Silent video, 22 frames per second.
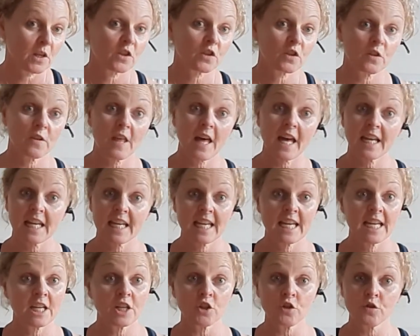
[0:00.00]
So that
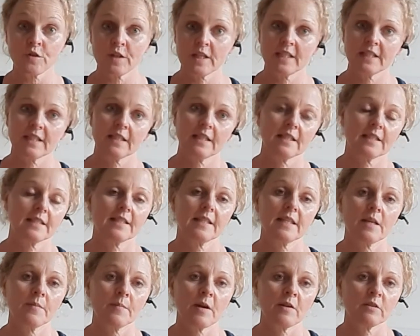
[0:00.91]
increases the
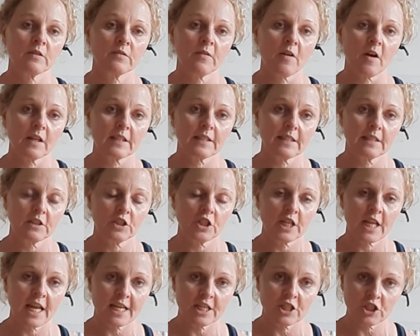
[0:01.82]
amount of
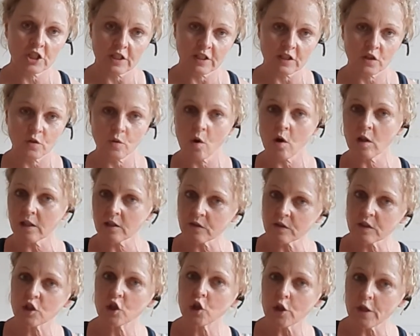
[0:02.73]
oxygenation. So all those
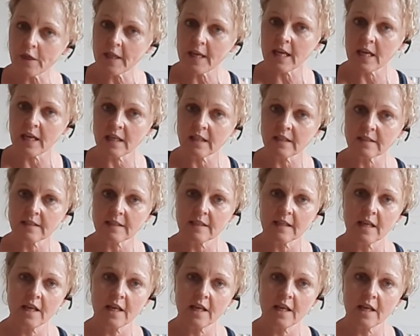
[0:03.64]
good things,